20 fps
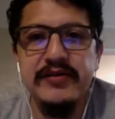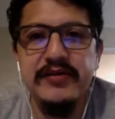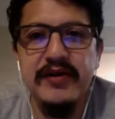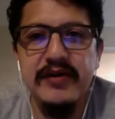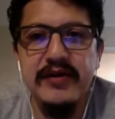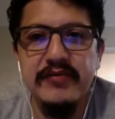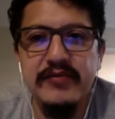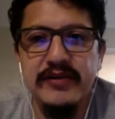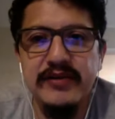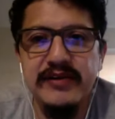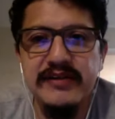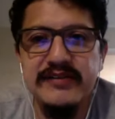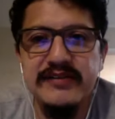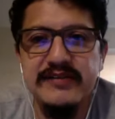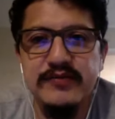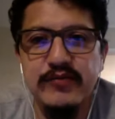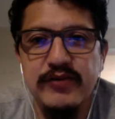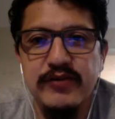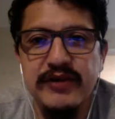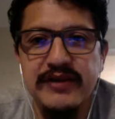on when
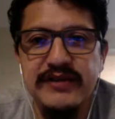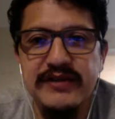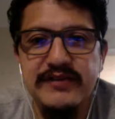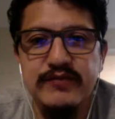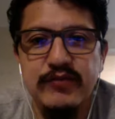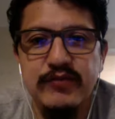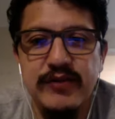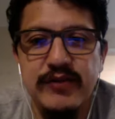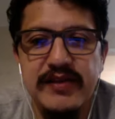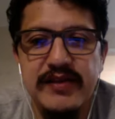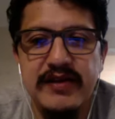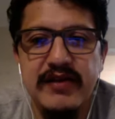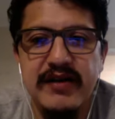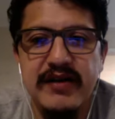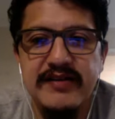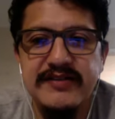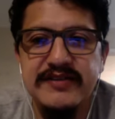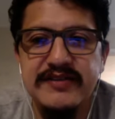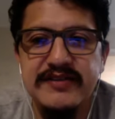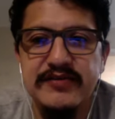when the
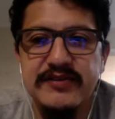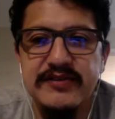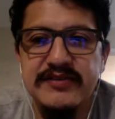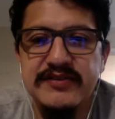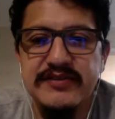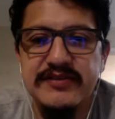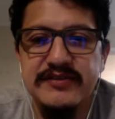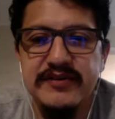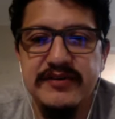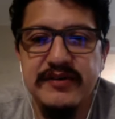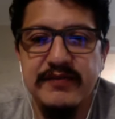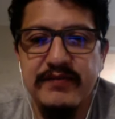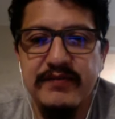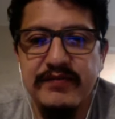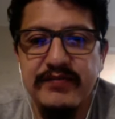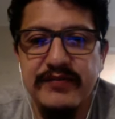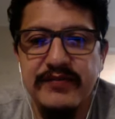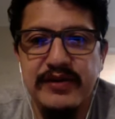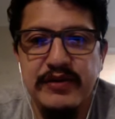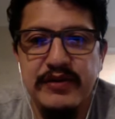consequences are,
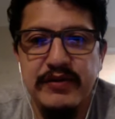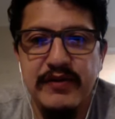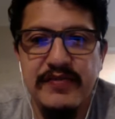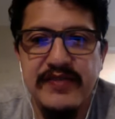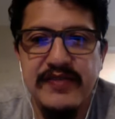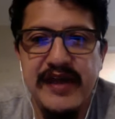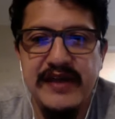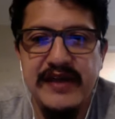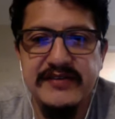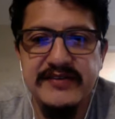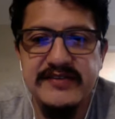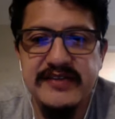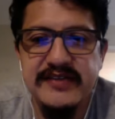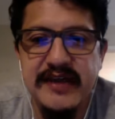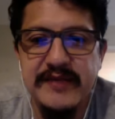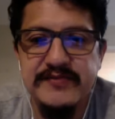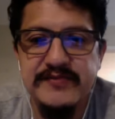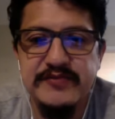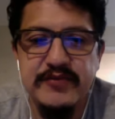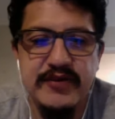you know, 1,000
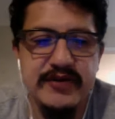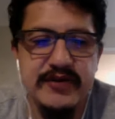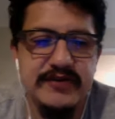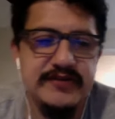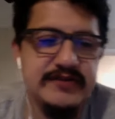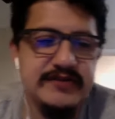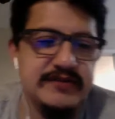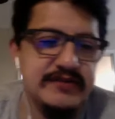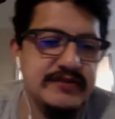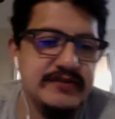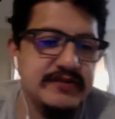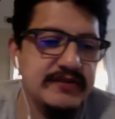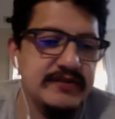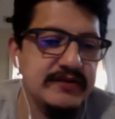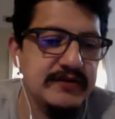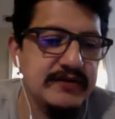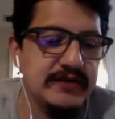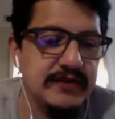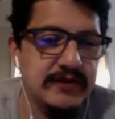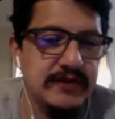times worse.
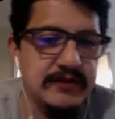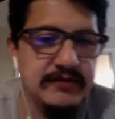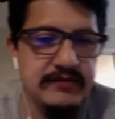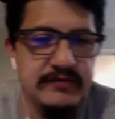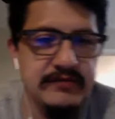You know?